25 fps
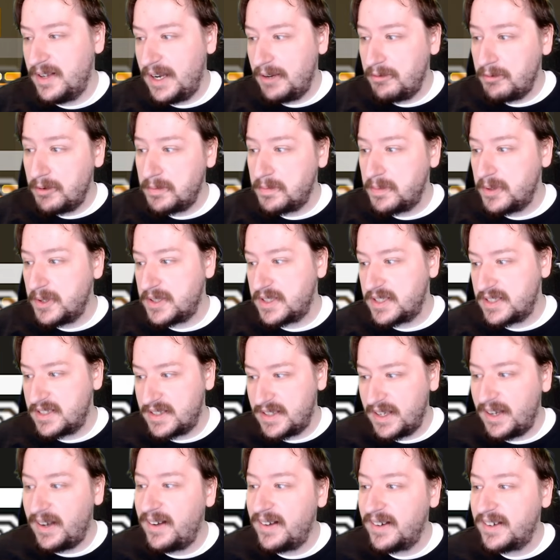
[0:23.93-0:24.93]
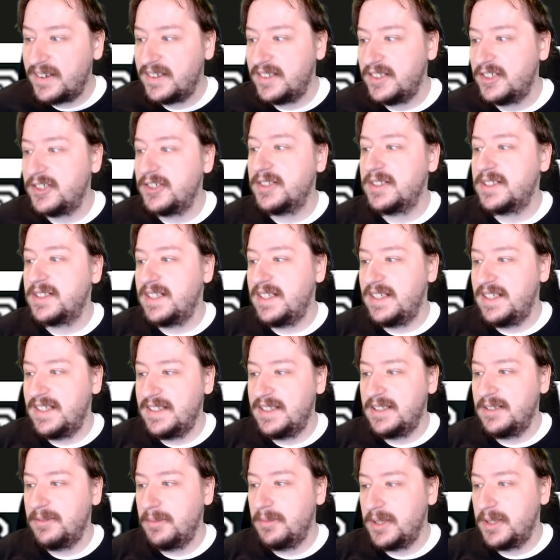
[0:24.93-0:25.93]
I would put stock just
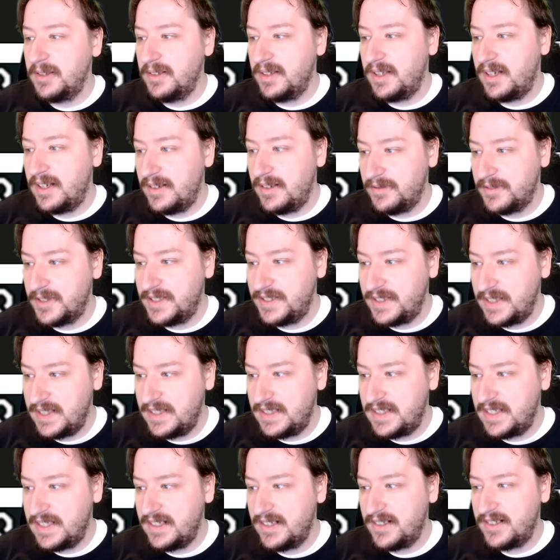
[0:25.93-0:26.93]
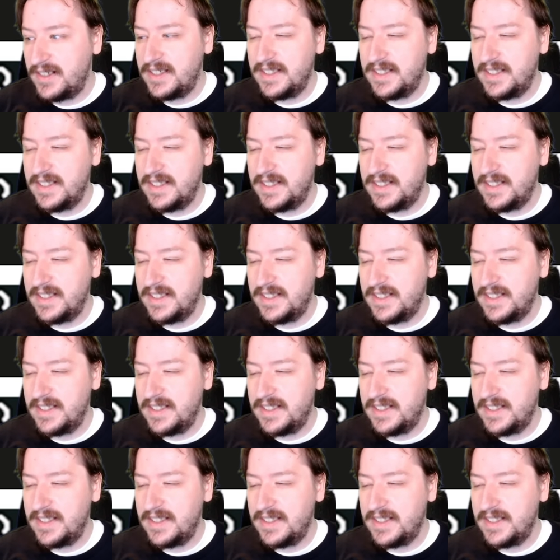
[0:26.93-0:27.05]
in the middle of C tier,